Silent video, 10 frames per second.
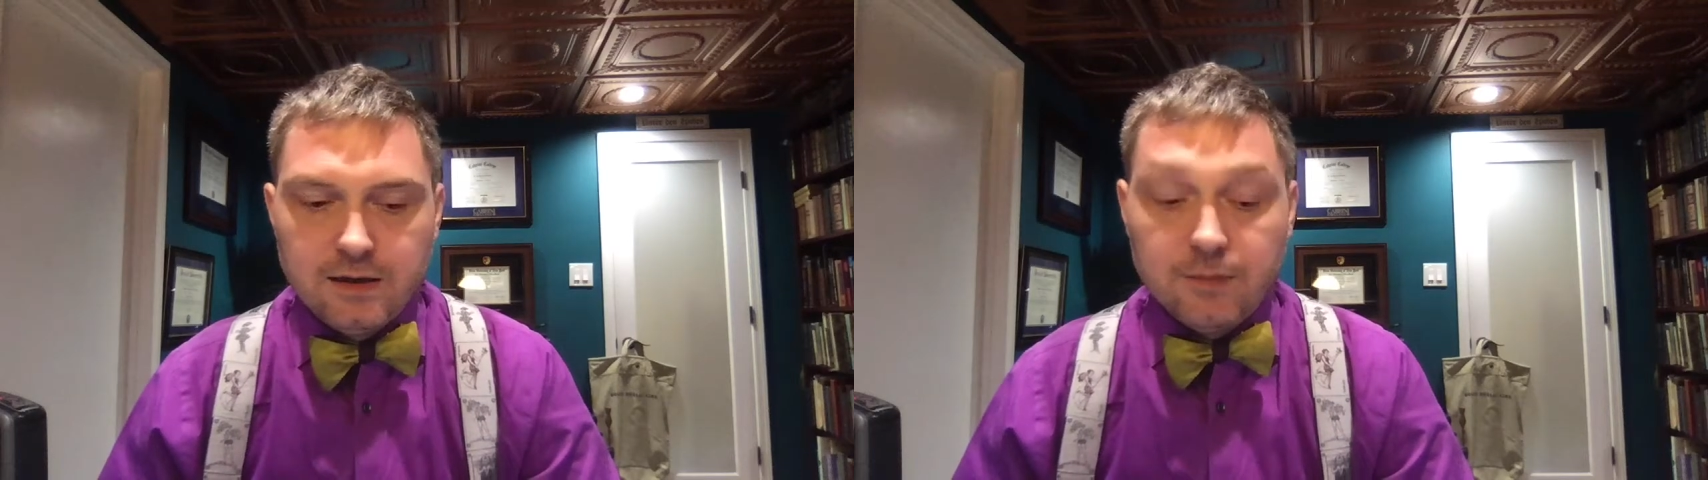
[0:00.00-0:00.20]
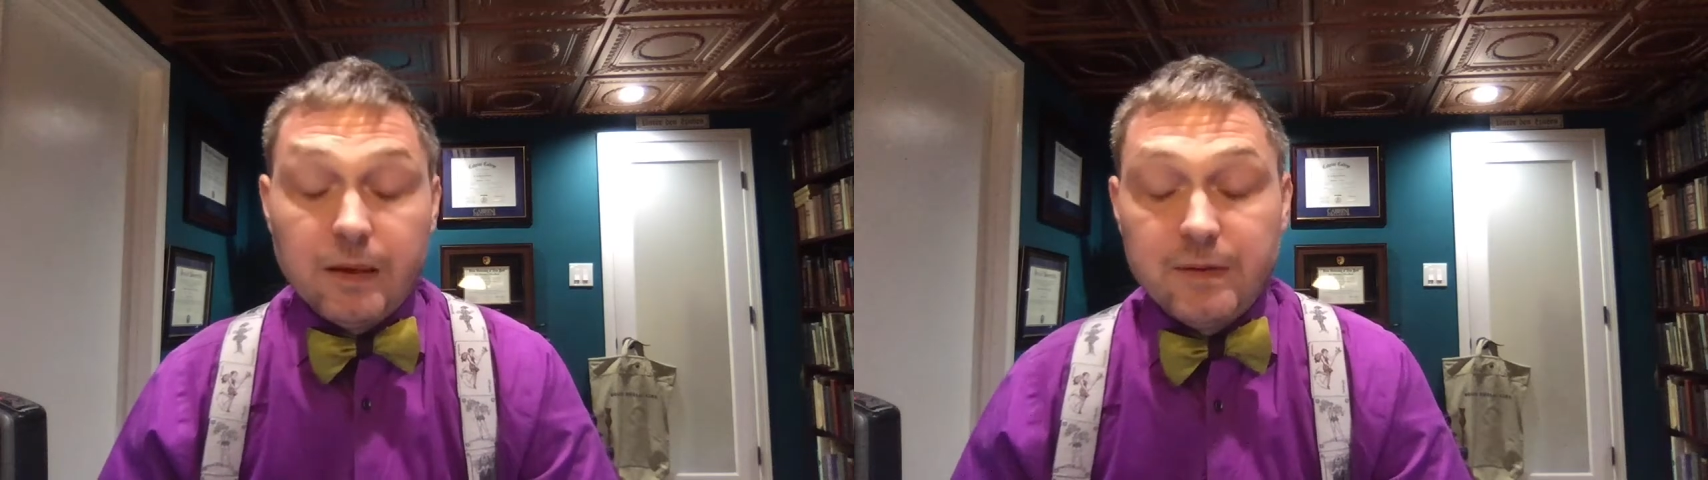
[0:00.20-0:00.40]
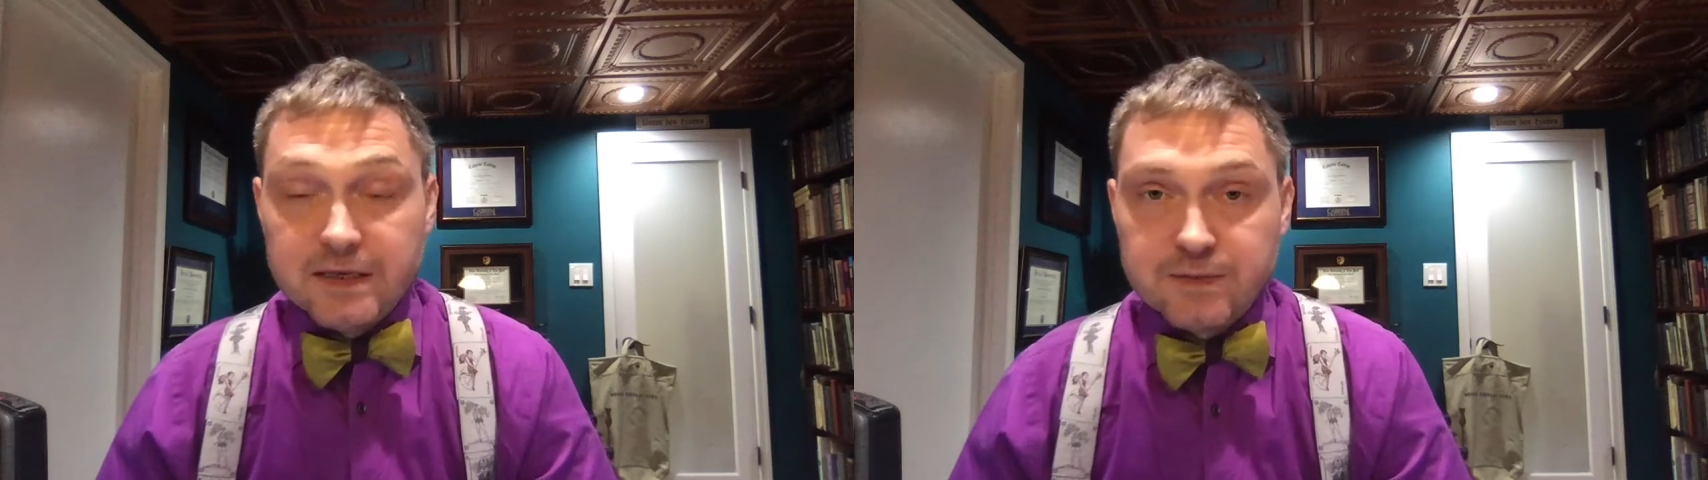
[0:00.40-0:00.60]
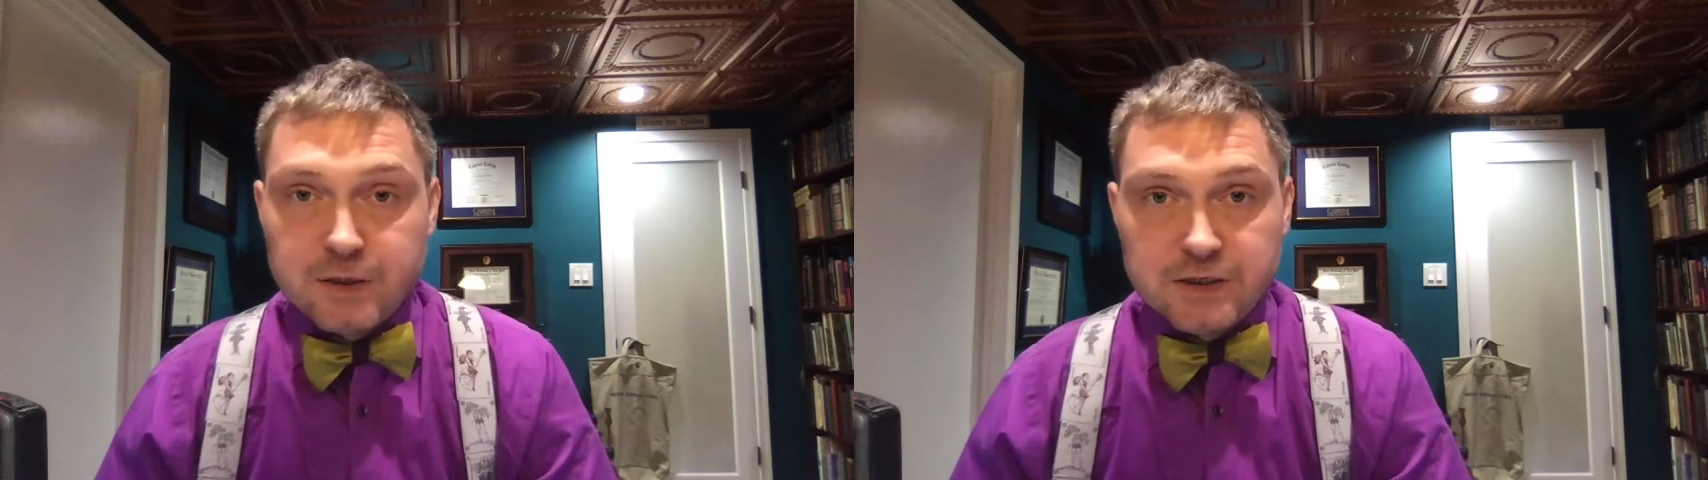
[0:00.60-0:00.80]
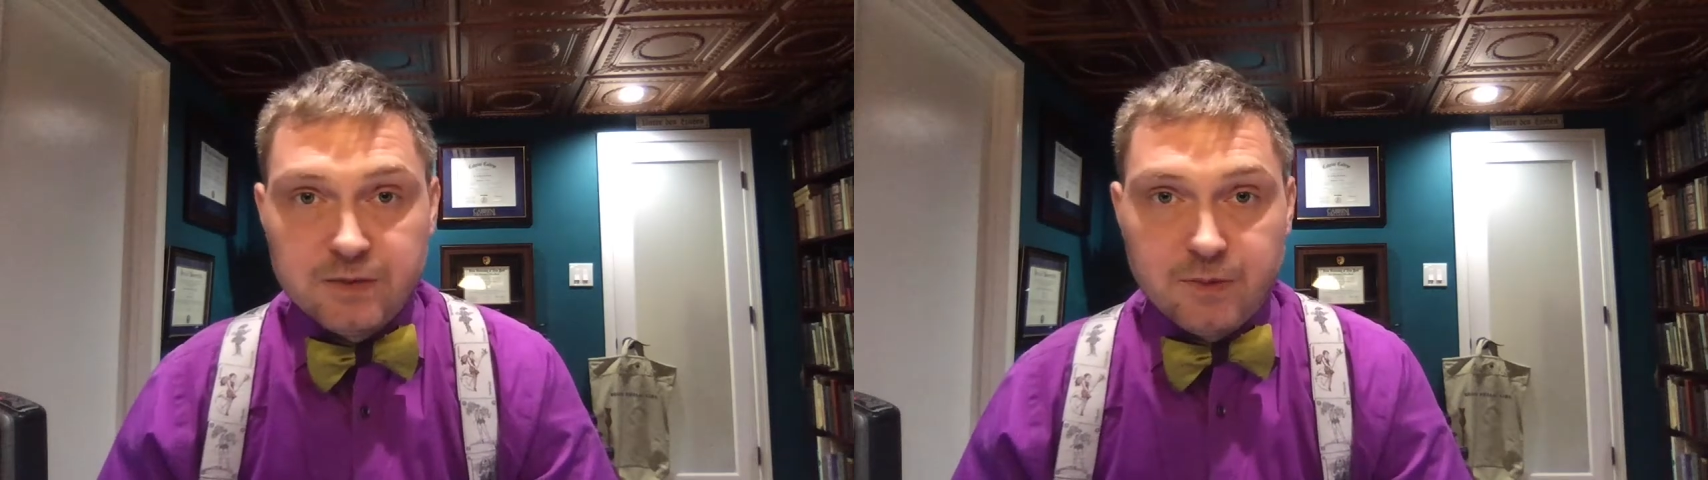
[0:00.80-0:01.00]
Maybe
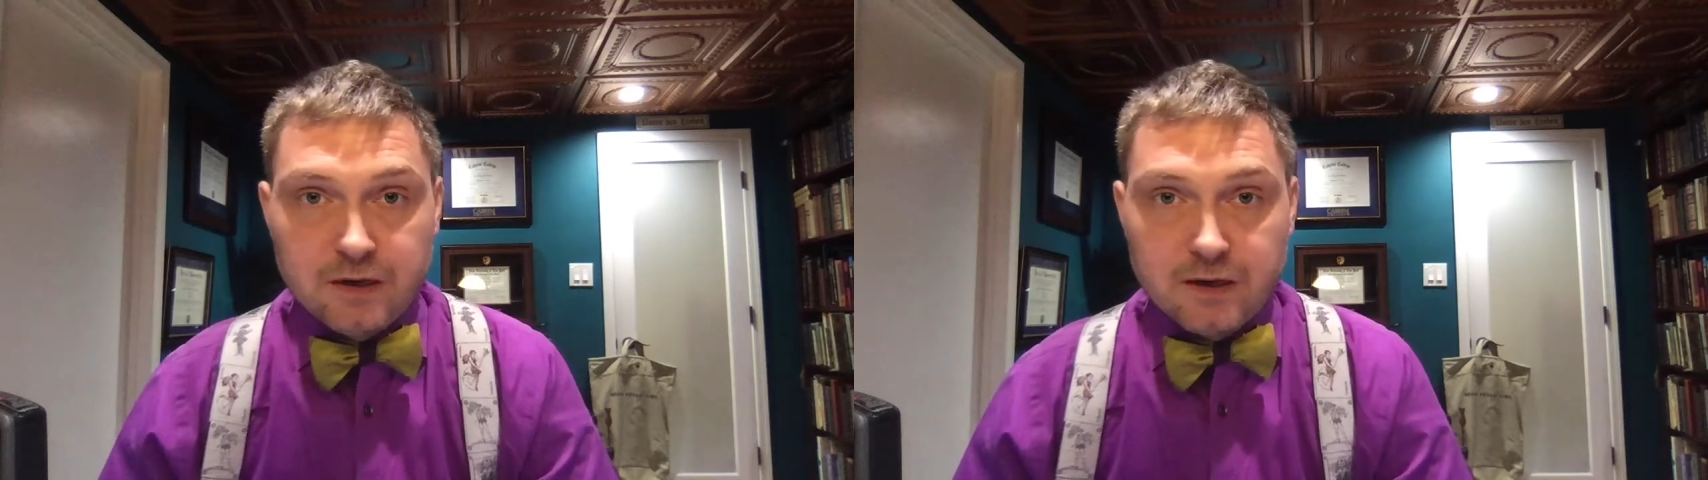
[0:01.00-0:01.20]
especially big